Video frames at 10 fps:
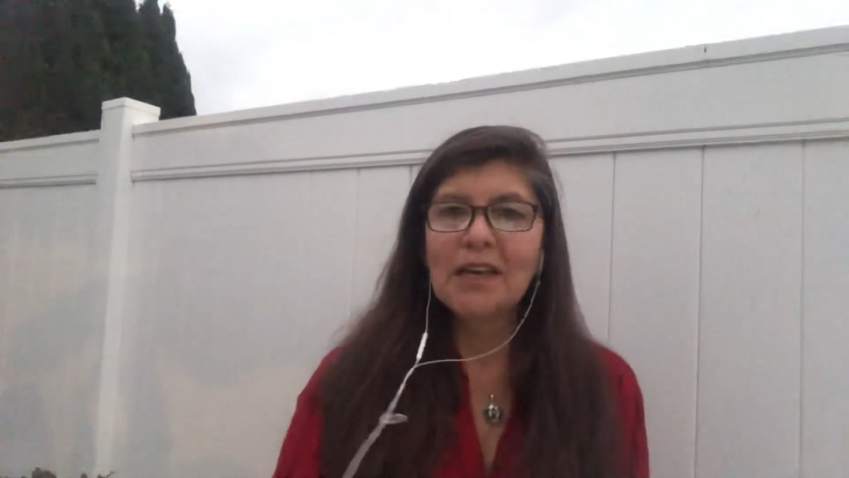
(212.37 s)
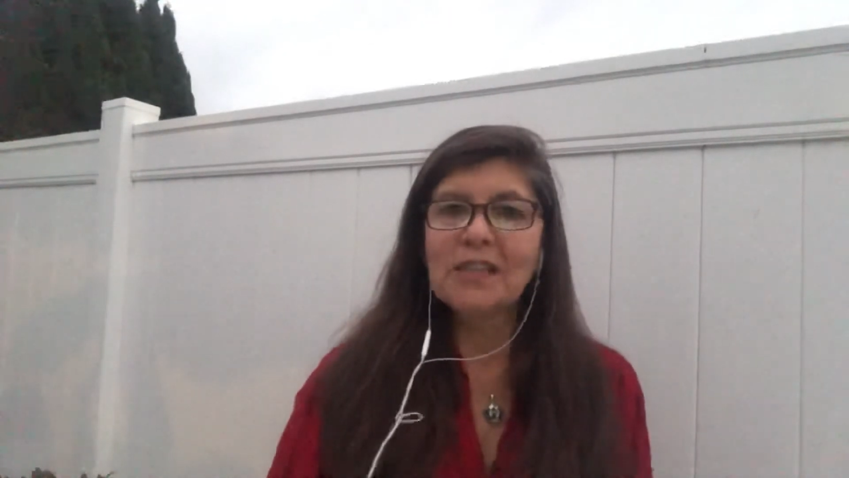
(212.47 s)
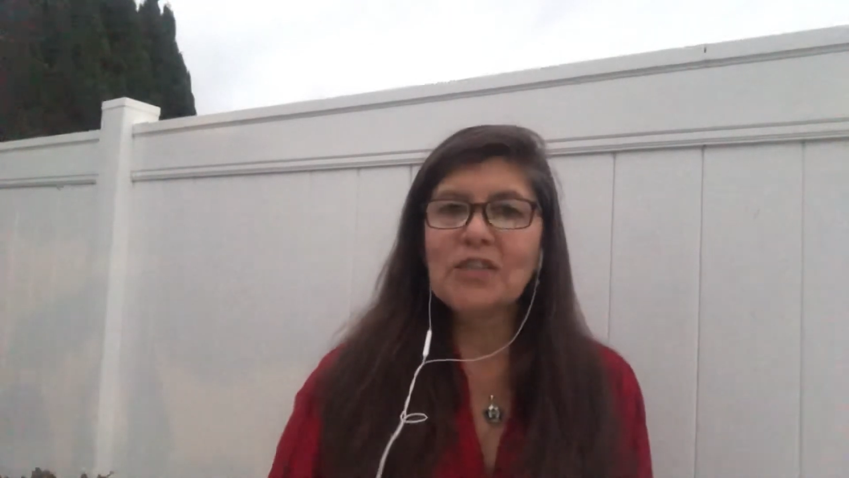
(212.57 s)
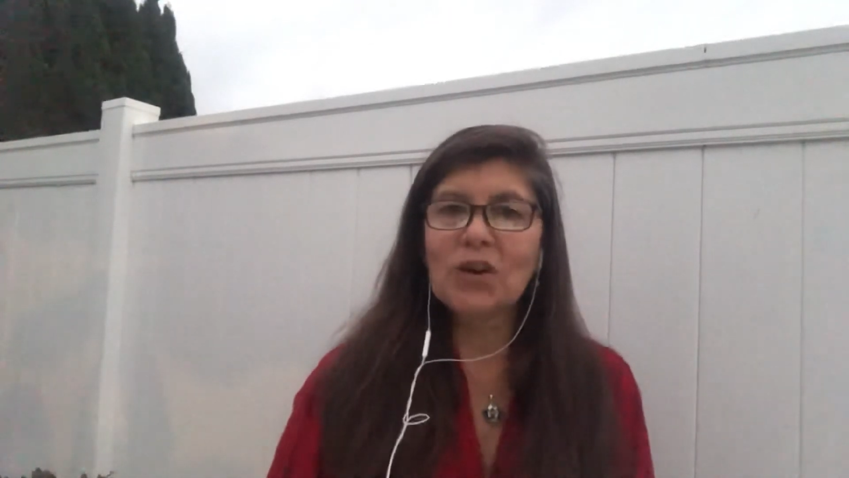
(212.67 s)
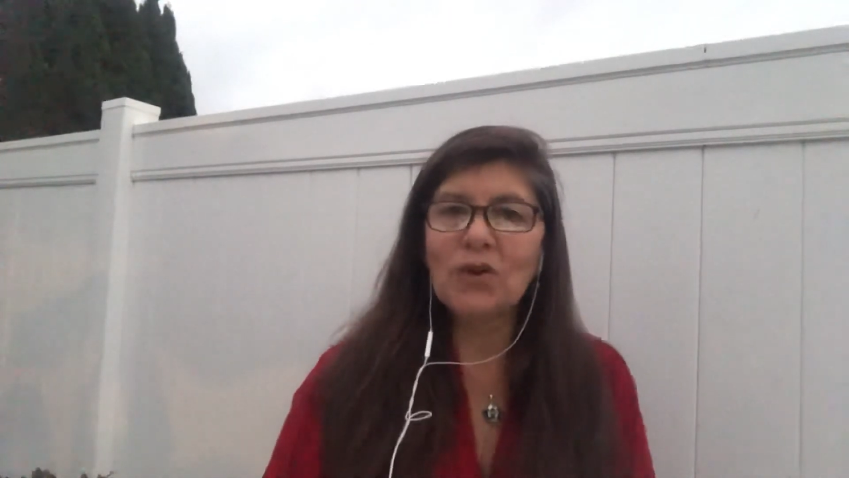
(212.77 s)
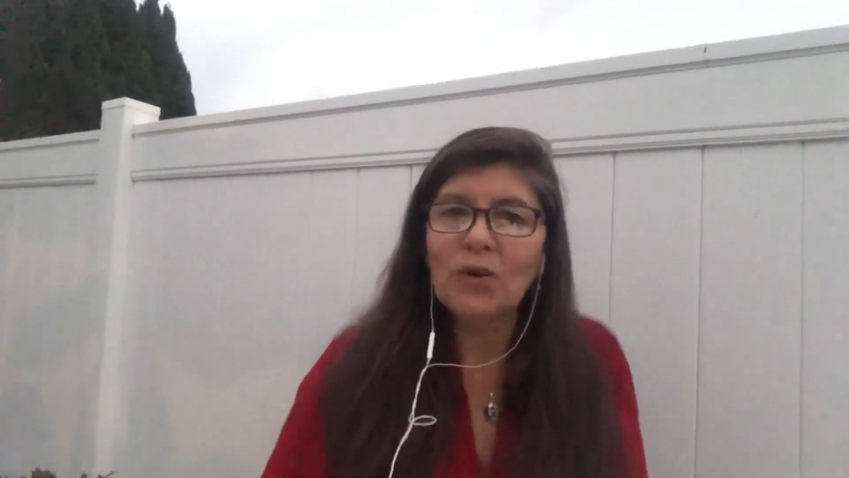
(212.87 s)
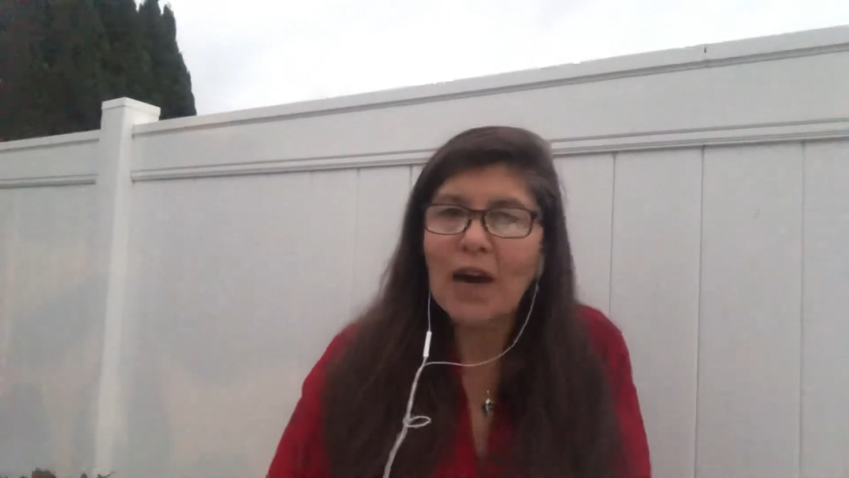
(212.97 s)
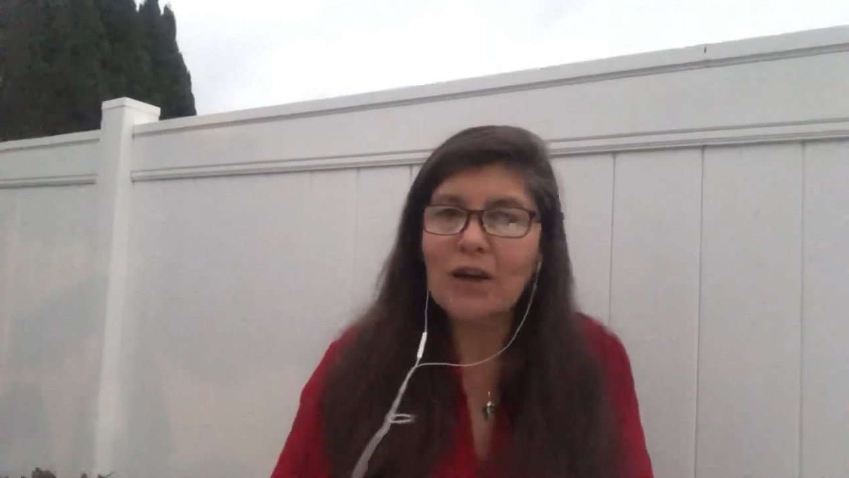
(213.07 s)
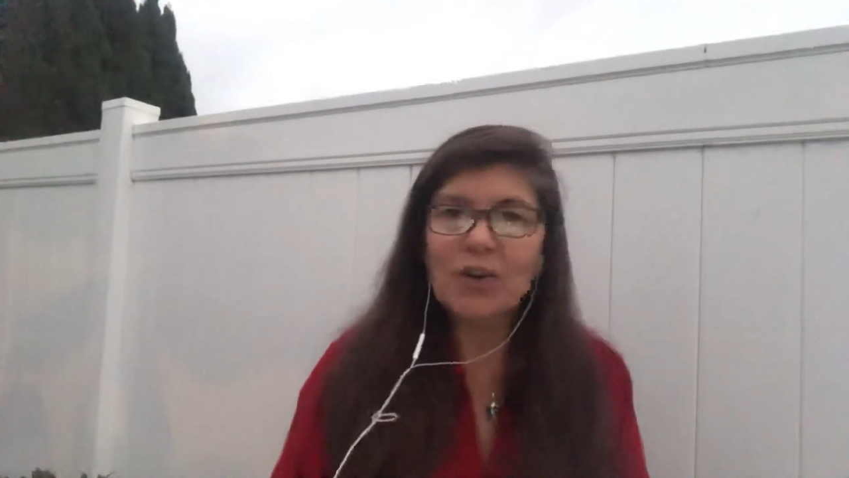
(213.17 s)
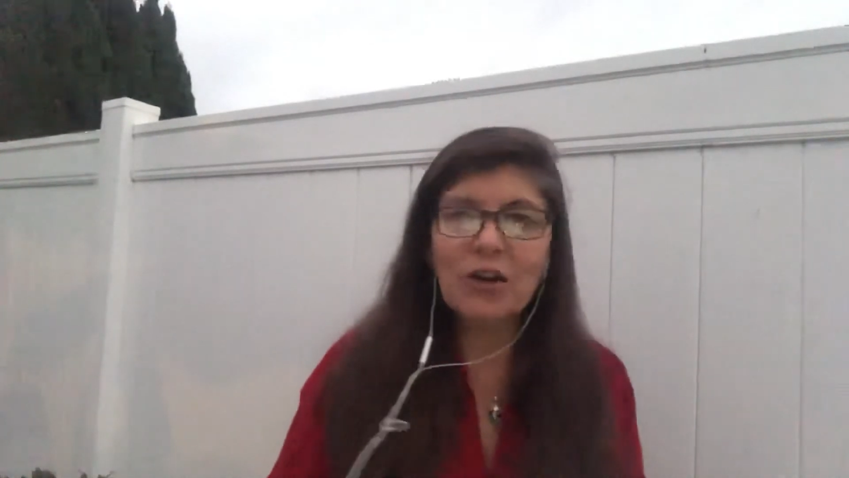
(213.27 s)
so
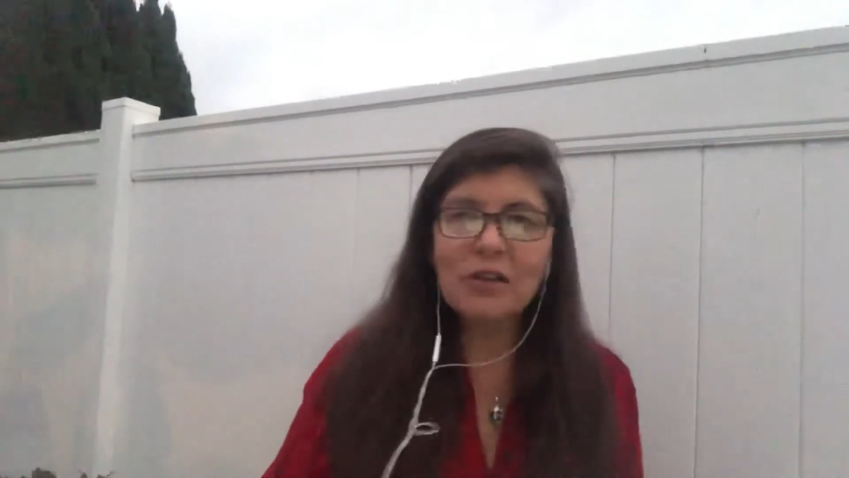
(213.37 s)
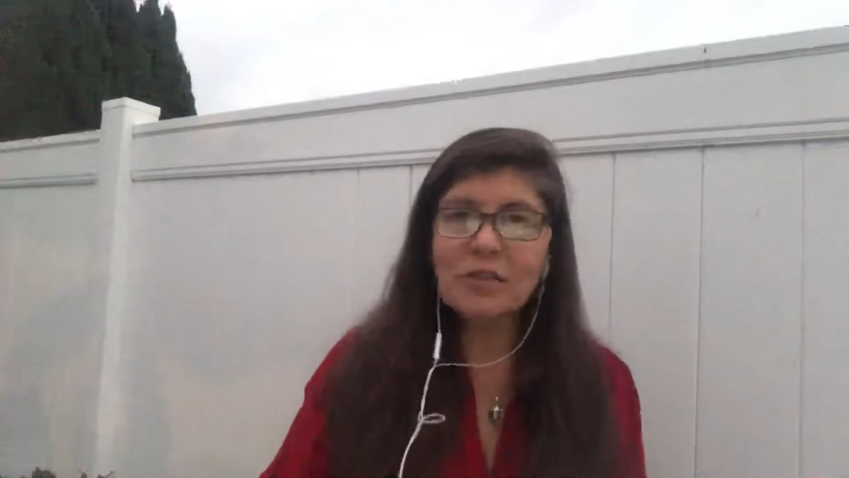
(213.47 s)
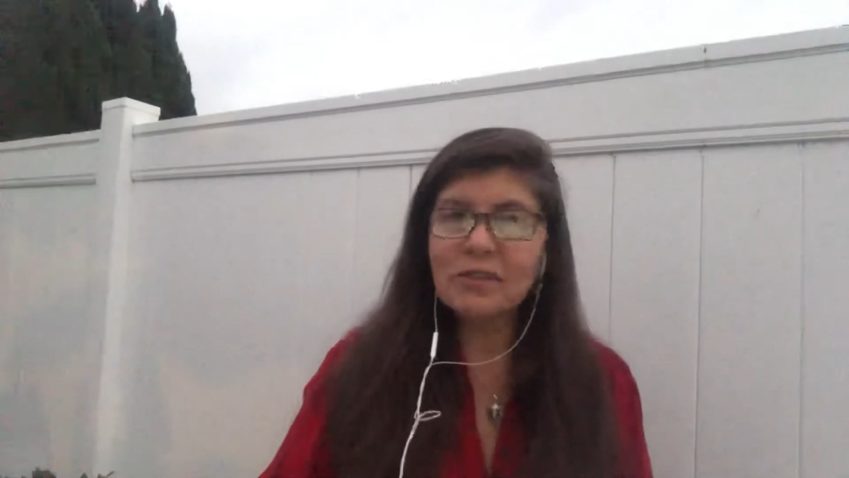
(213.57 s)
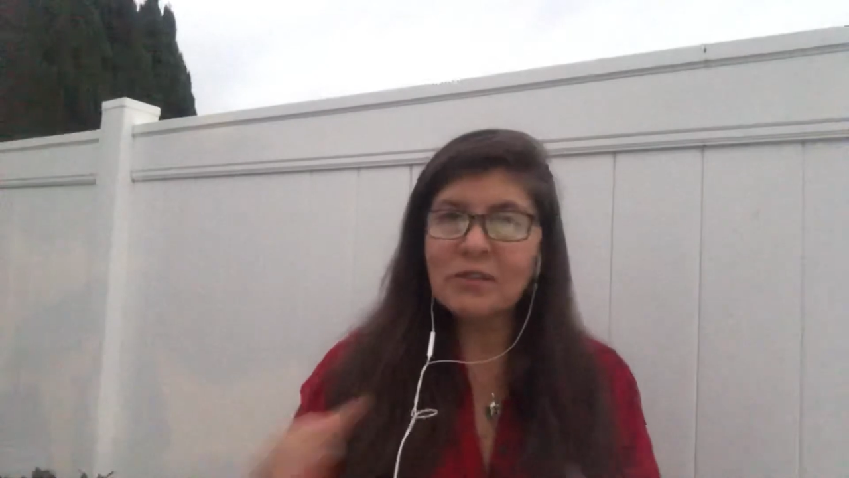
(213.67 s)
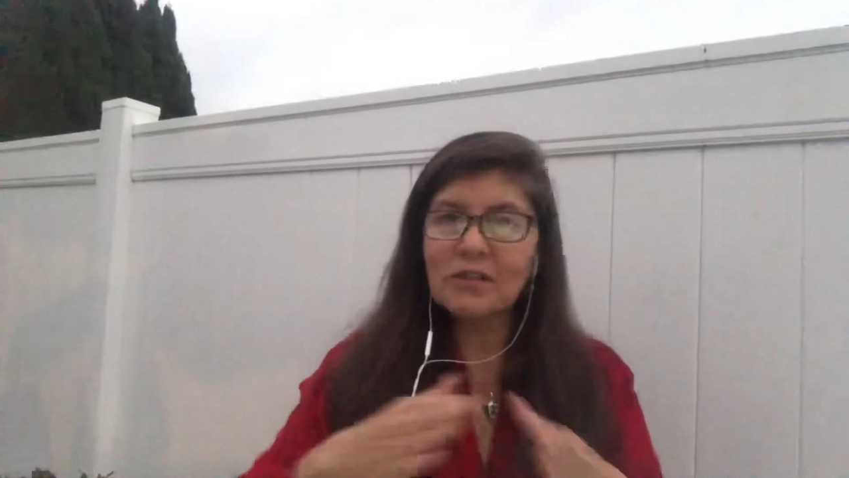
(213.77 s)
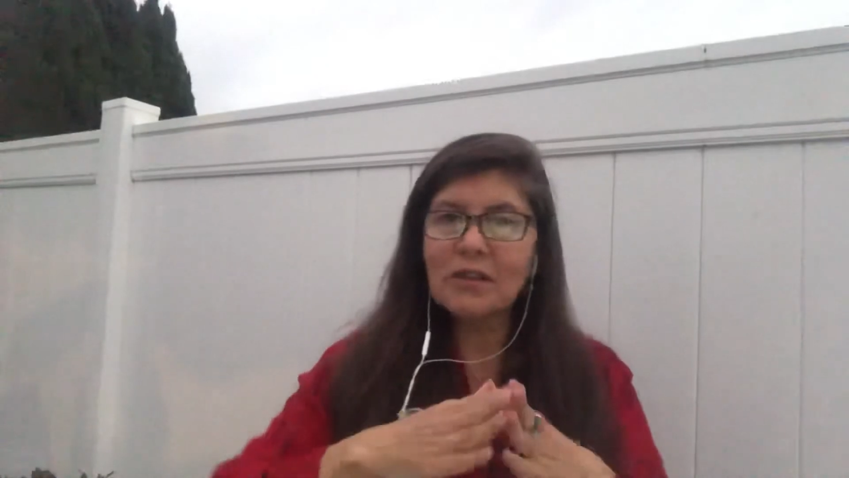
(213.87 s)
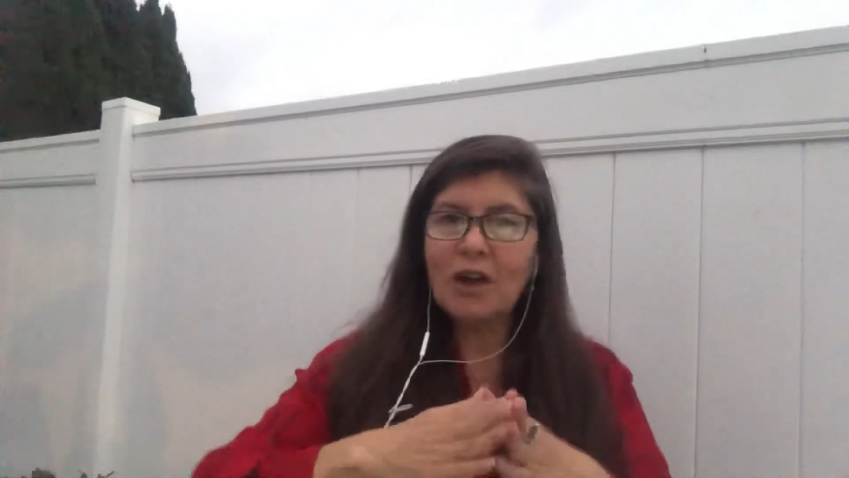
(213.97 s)
across